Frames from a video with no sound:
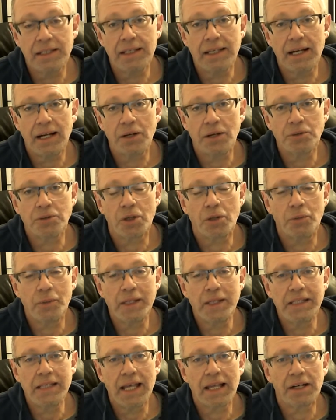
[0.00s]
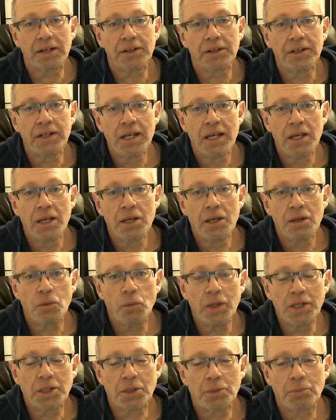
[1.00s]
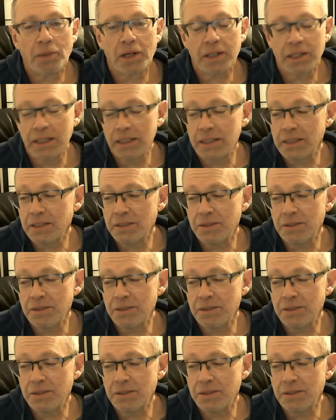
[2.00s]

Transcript: the Outdoor Retailer Winter Market